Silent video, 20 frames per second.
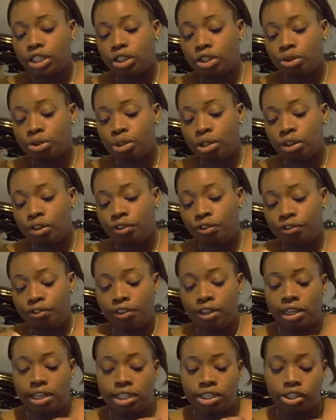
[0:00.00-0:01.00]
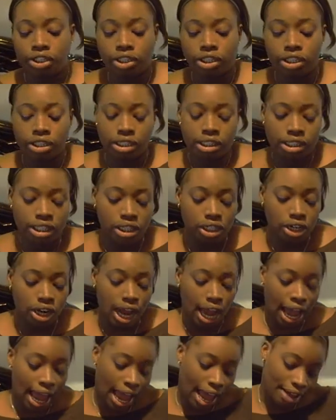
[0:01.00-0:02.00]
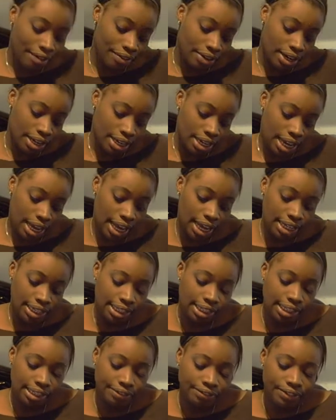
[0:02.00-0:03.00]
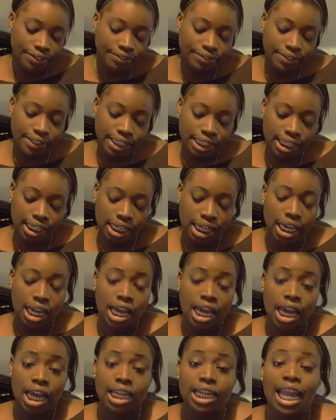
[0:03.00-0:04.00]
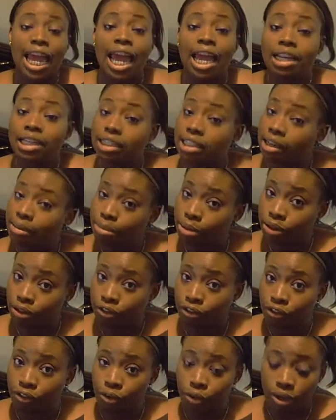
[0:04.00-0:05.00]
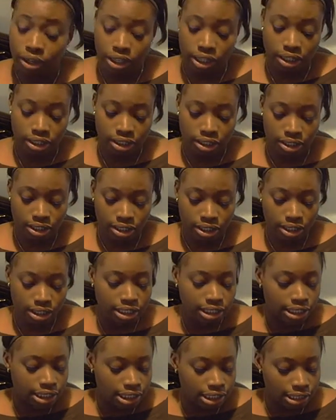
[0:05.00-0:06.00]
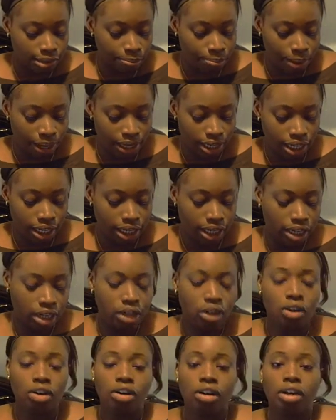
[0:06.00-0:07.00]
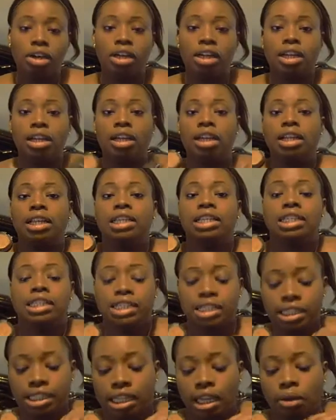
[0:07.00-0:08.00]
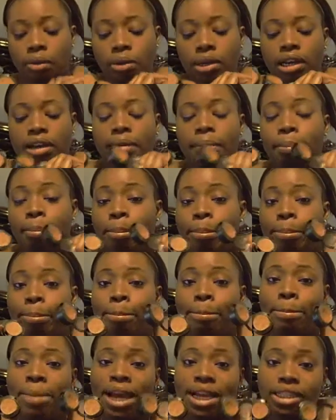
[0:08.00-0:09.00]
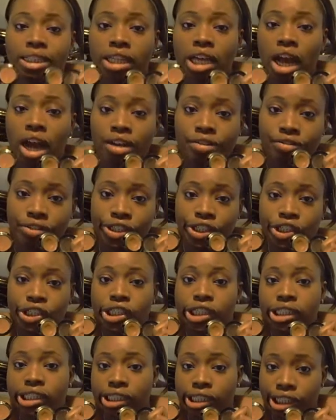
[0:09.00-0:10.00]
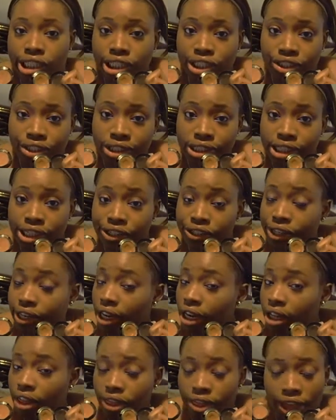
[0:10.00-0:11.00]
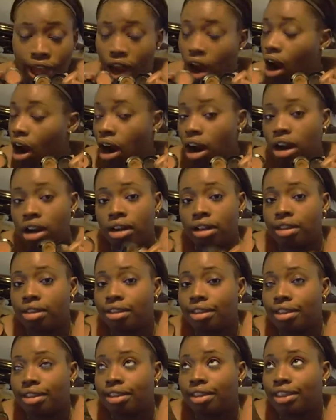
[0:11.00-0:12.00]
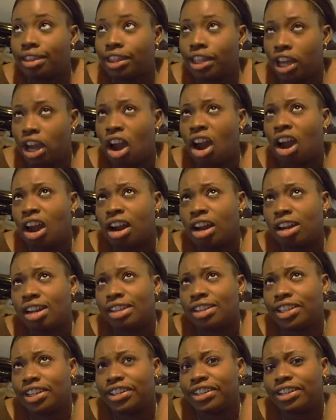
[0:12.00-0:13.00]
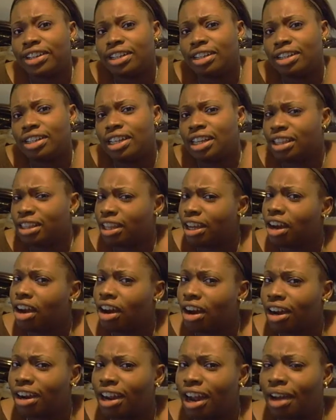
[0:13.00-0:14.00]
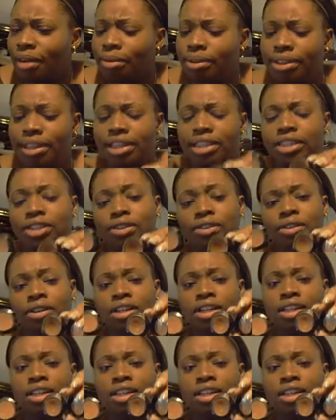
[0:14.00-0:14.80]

Studio Finish Concealer. I have it in NC50 and NW40. Depending, this is like one of the best coverage concealers they are. Yeah, they are. I would think so.